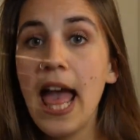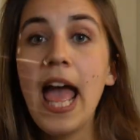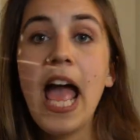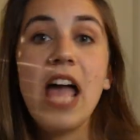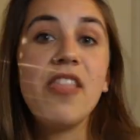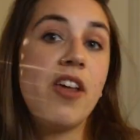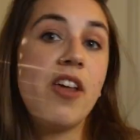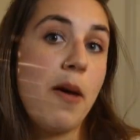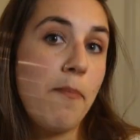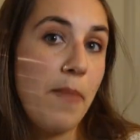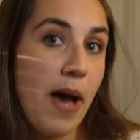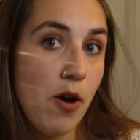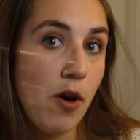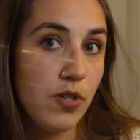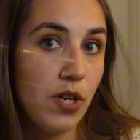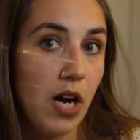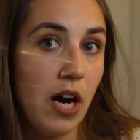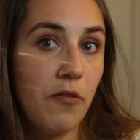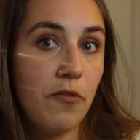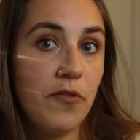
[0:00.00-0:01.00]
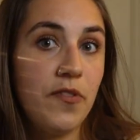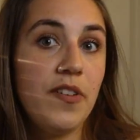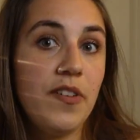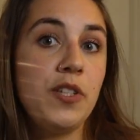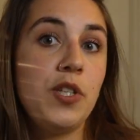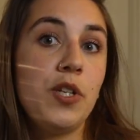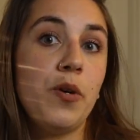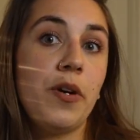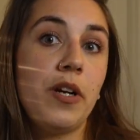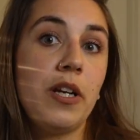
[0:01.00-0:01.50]
And then I bound off
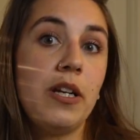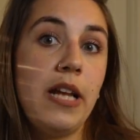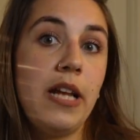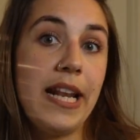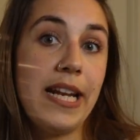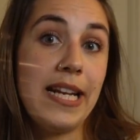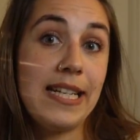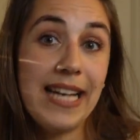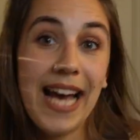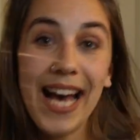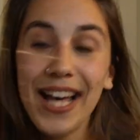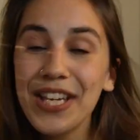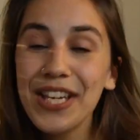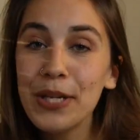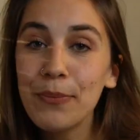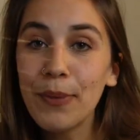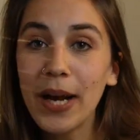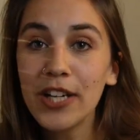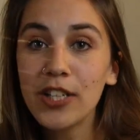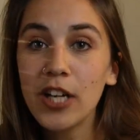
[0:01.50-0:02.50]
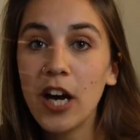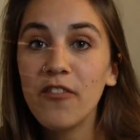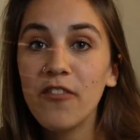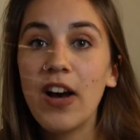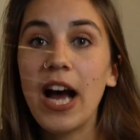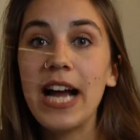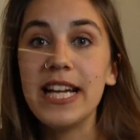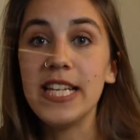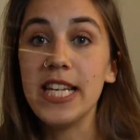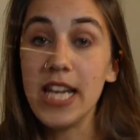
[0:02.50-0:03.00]
doing an Italian bind off.
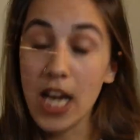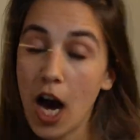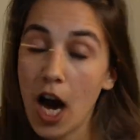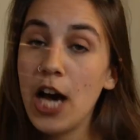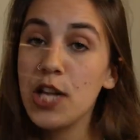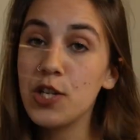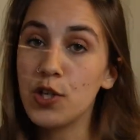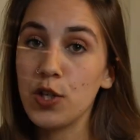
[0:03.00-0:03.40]
I did not